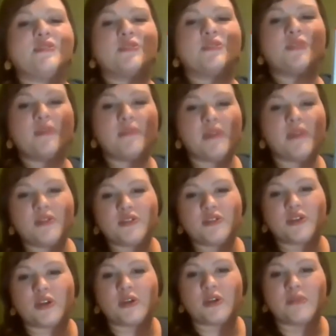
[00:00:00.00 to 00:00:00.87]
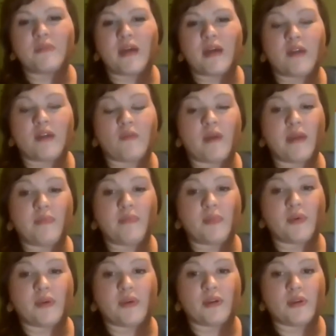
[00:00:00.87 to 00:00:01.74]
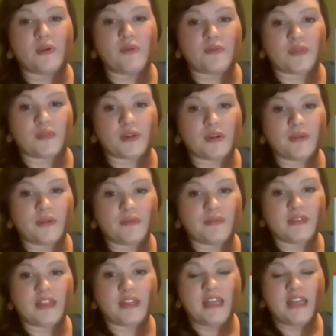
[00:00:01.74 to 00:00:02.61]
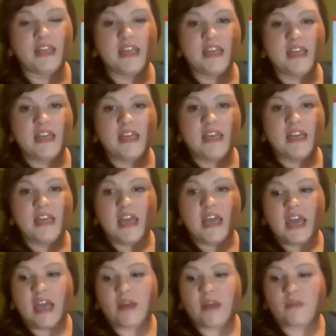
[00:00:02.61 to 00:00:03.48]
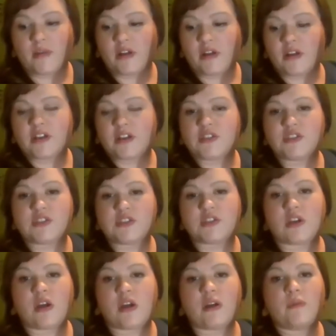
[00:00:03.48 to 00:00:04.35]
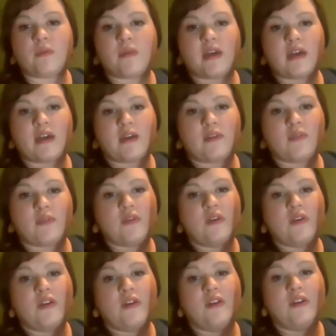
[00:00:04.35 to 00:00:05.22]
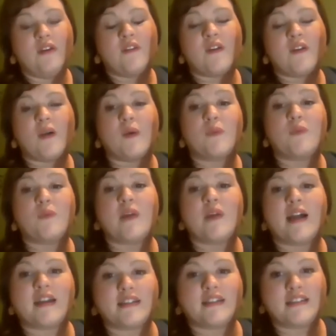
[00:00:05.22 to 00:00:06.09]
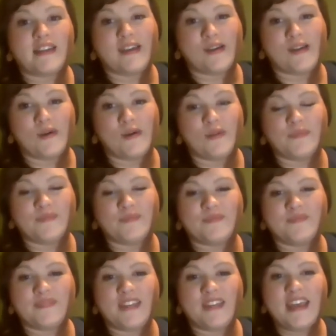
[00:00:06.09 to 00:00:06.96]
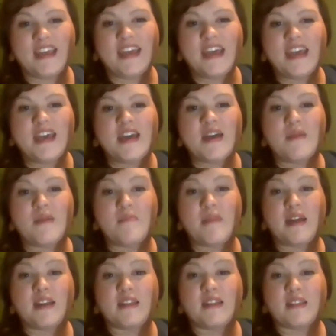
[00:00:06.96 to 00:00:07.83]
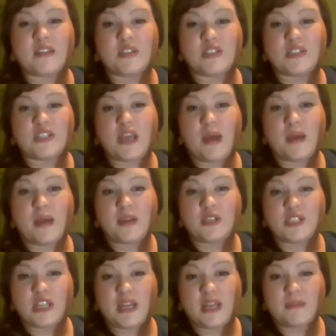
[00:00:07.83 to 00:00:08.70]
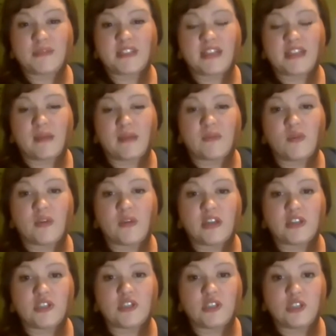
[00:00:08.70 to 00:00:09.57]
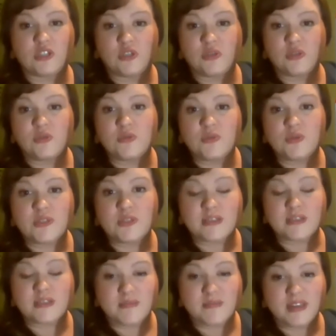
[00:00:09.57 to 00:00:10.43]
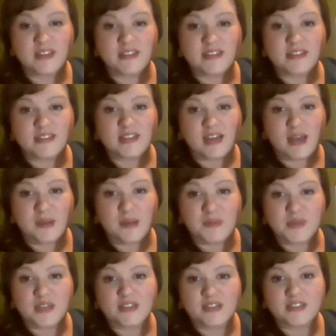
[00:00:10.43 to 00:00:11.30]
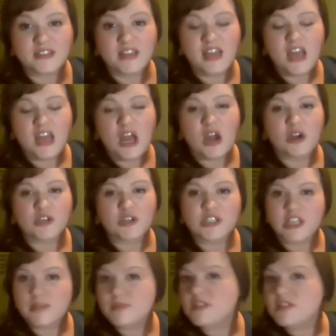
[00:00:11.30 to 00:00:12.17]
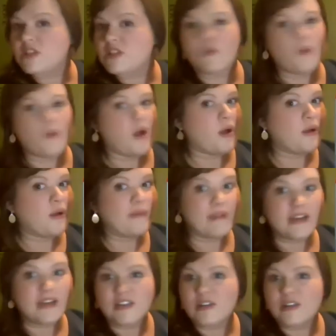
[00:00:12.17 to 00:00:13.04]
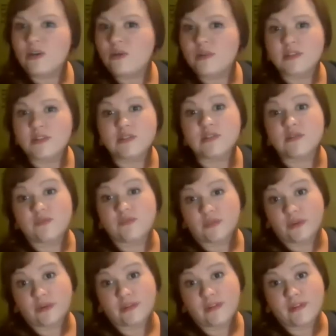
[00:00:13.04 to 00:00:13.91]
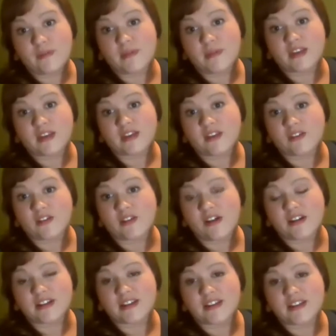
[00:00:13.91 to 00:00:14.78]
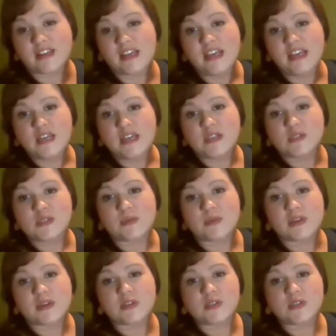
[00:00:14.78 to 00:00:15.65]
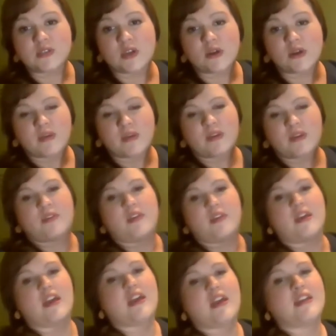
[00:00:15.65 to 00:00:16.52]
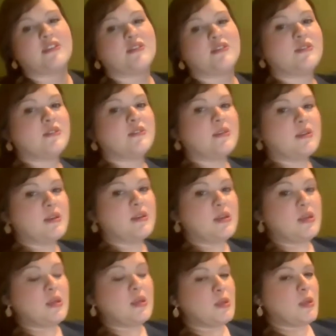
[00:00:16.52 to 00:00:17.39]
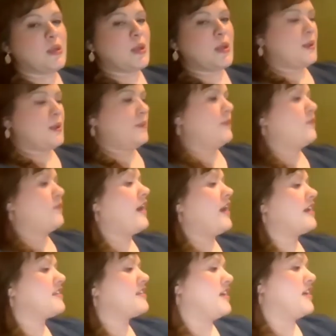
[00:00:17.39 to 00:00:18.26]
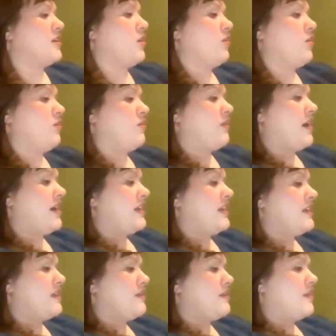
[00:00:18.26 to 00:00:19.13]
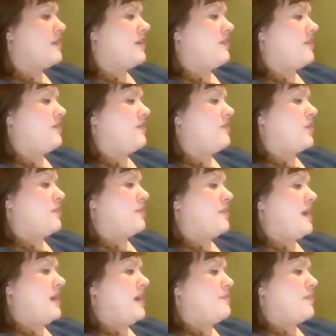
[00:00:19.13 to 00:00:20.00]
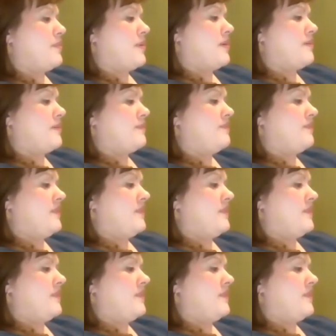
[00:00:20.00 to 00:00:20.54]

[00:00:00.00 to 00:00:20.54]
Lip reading: So I'm going to turn my whiteboard over, and we're going to start with a rectangle. Many of the shapes that I'm going to use to make this object are shapes that you already know because you've learned them in kindergarten. So we're going to start with a rectangle right in the middle of your paper.